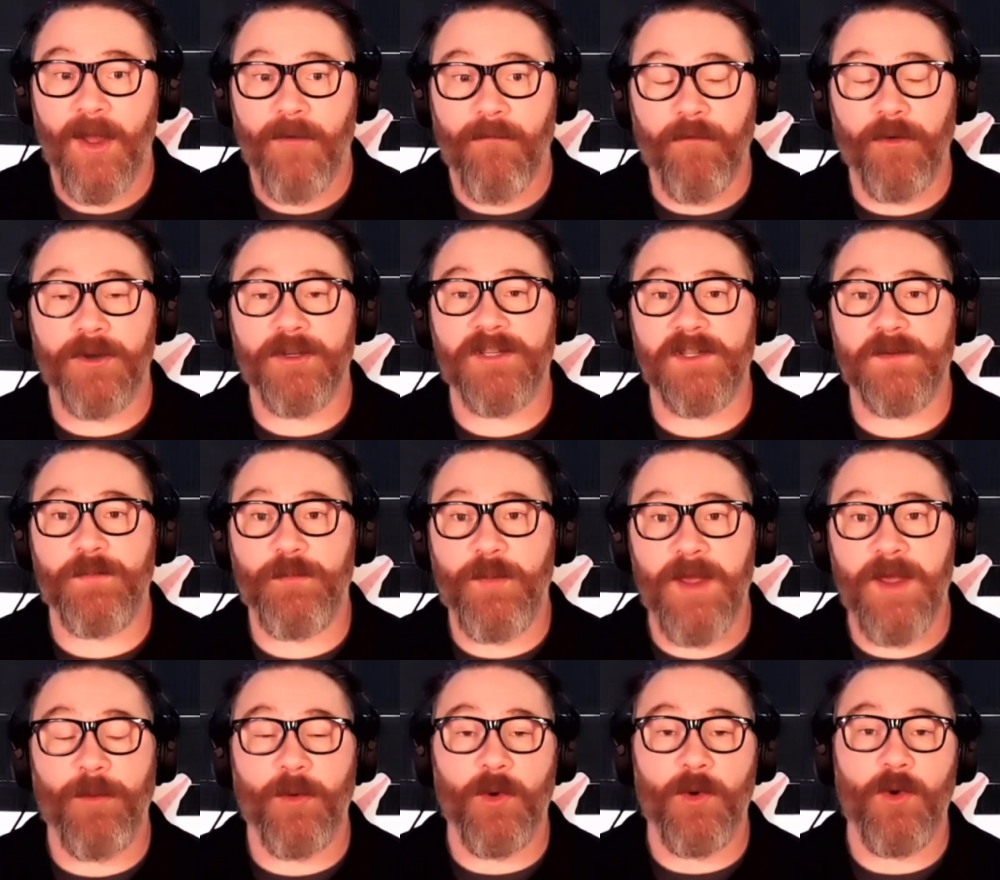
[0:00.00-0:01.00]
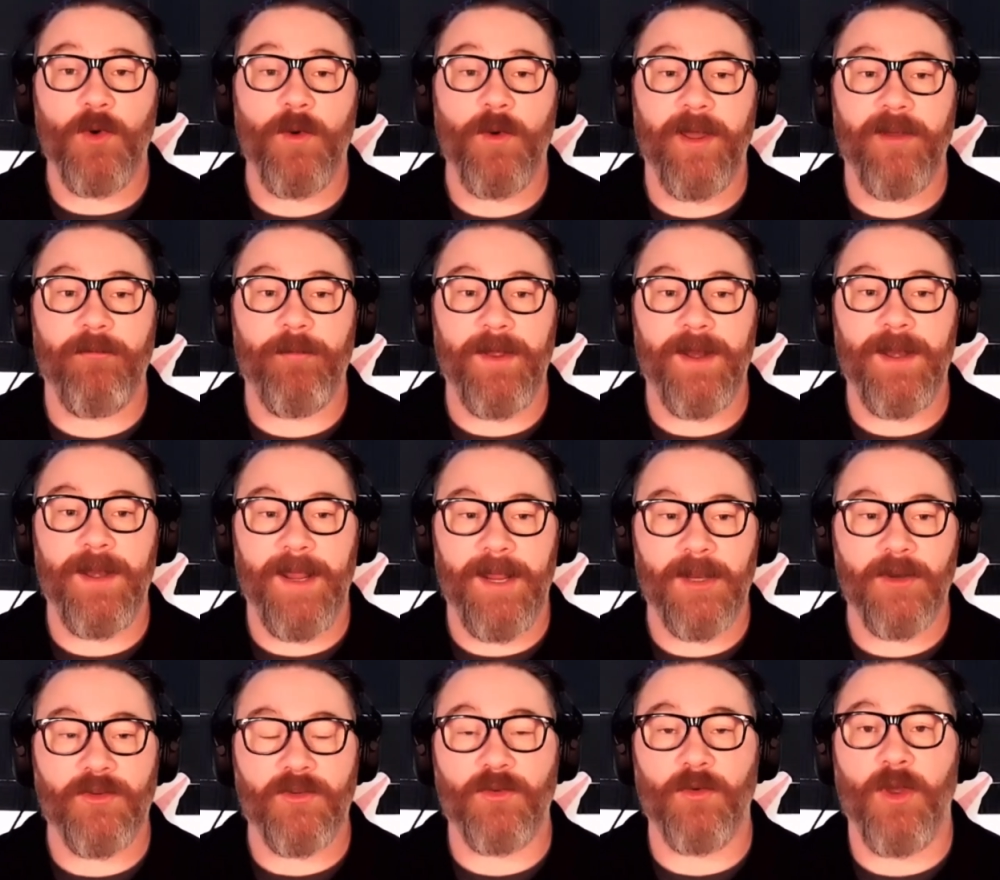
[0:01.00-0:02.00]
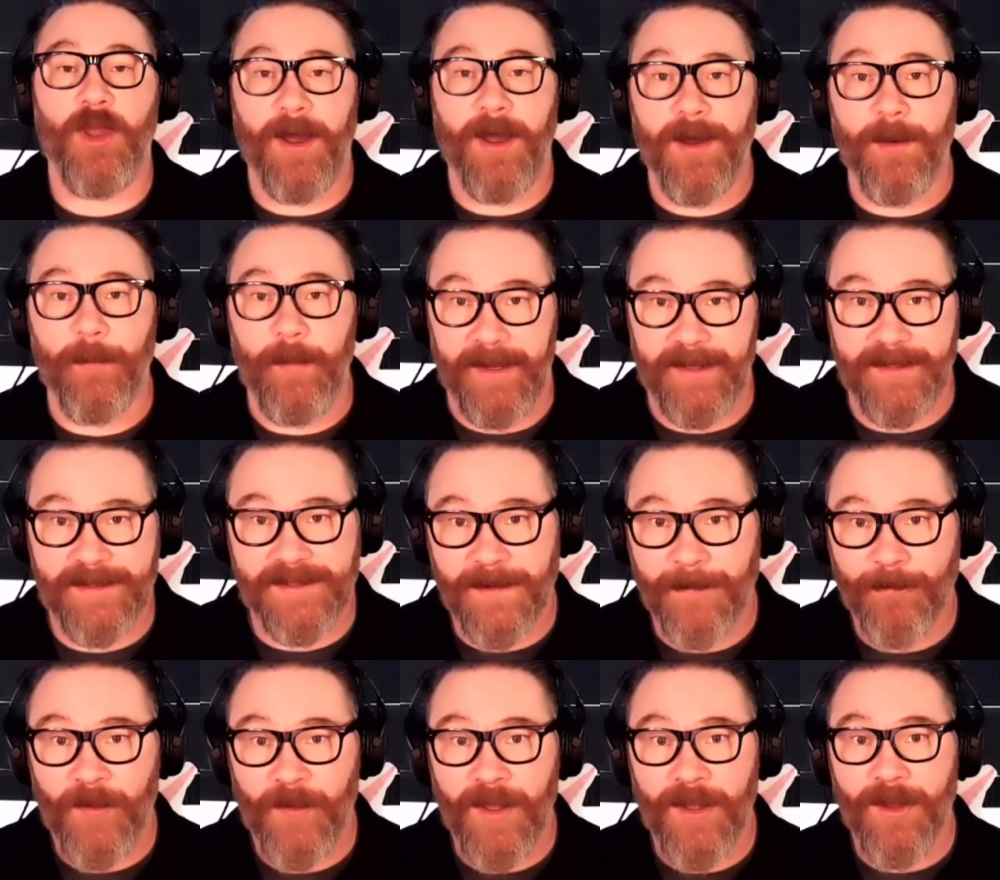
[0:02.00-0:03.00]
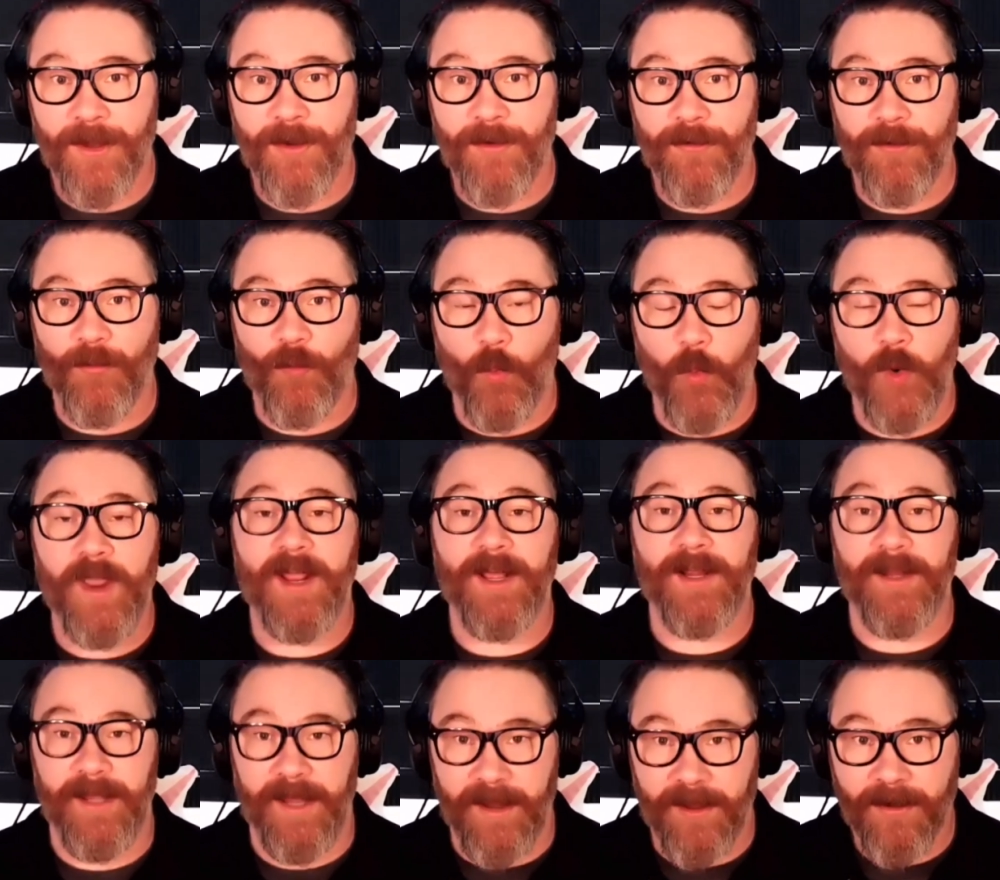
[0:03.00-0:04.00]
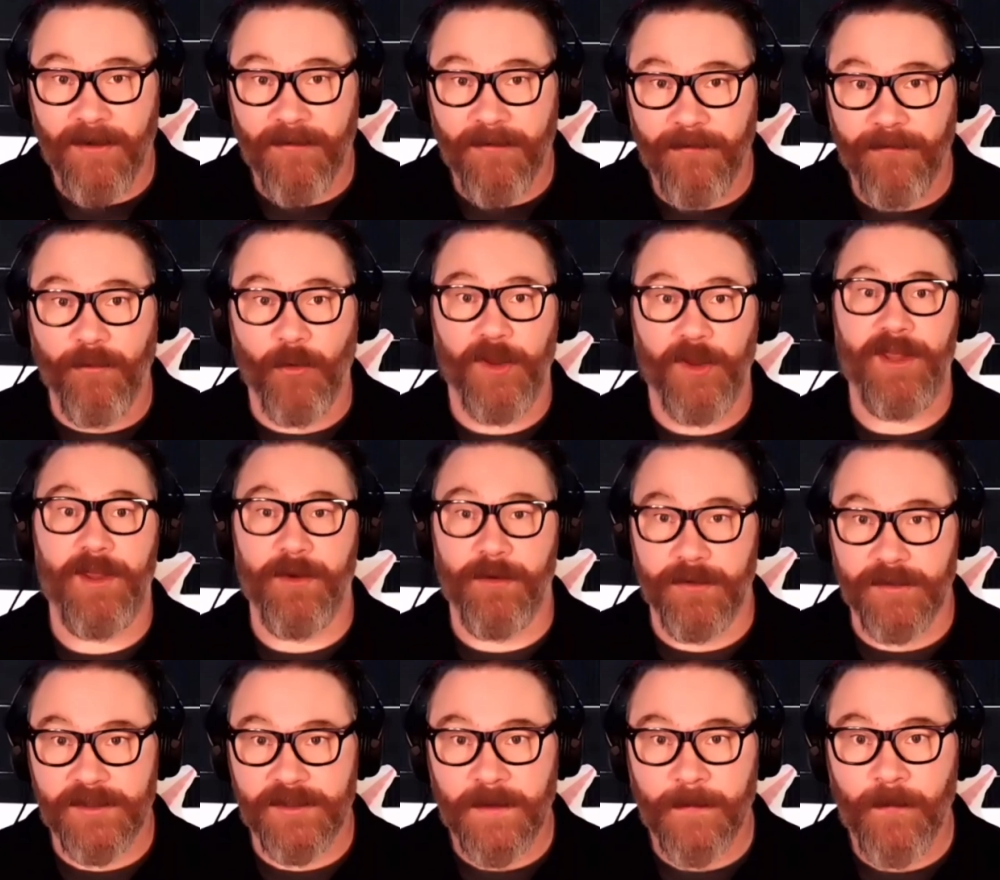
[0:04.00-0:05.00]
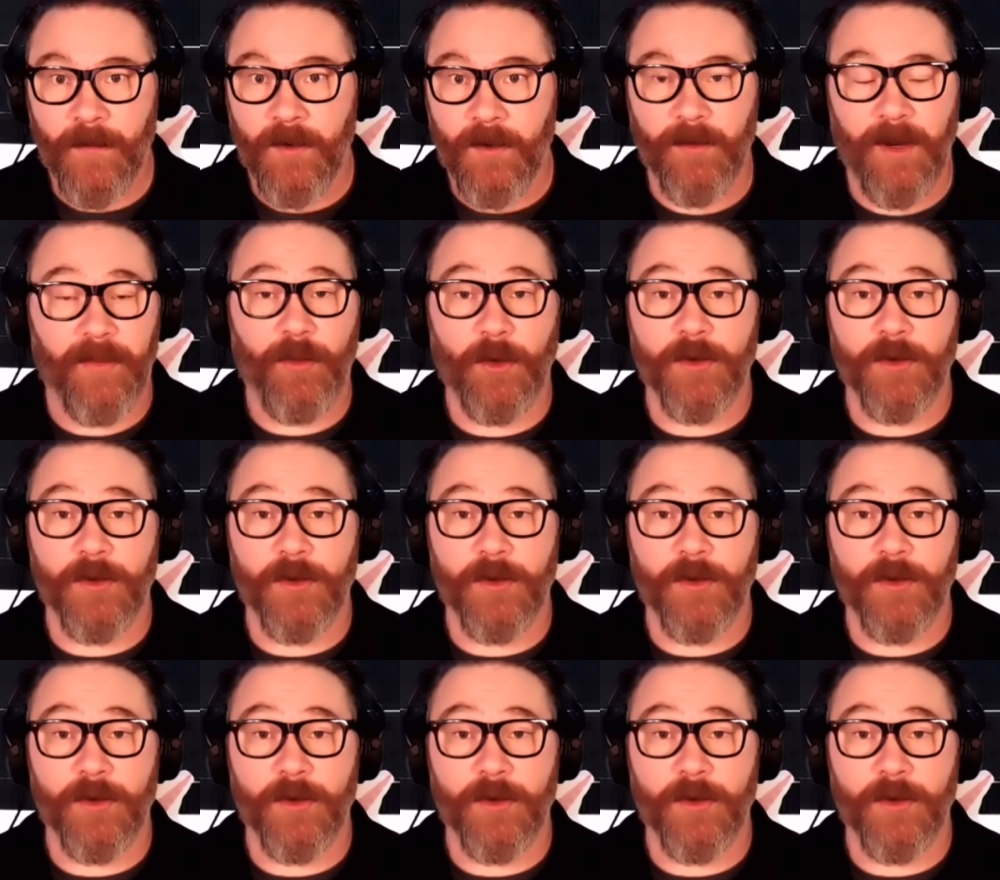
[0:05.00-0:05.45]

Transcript: versus people who have been into comics weekly for years, right?